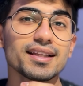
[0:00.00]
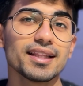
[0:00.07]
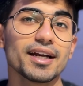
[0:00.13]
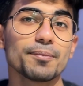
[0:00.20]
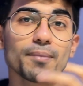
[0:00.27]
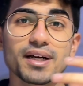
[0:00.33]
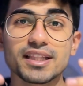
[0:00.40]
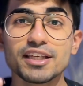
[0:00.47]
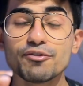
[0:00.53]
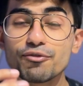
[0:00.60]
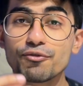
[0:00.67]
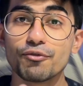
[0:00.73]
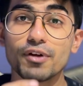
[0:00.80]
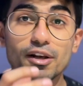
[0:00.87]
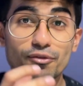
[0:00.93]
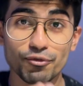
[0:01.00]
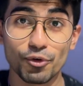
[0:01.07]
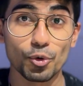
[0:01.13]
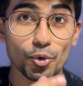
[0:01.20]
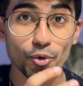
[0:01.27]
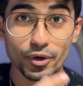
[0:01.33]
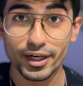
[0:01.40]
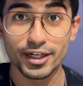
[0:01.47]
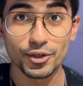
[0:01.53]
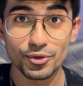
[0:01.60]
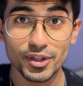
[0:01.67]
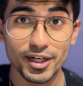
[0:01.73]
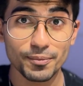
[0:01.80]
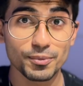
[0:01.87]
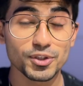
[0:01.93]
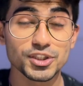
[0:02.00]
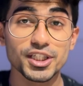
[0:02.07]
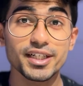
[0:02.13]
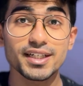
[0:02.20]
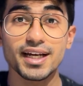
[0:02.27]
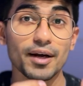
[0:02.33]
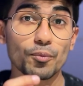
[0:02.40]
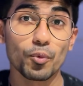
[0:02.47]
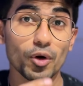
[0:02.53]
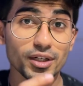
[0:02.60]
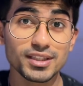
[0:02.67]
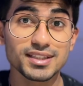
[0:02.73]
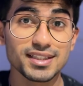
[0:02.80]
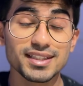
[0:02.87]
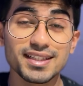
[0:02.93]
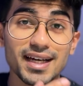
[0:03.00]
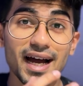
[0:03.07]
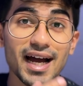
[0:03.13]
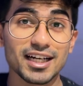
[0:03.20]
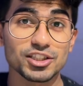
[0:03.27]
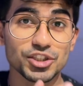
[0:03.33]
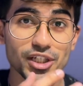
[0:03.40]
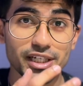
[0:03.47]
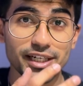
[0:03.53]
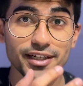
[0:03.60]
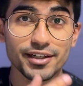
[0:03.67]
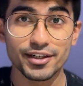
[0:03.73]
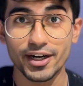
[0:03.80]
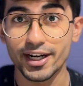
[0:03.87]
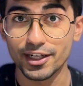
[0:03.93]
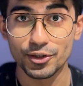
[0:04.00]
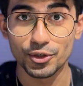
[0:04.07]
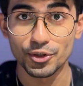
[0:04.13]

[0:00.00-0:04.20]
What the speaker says: that money will flow into that project and what is it actually trying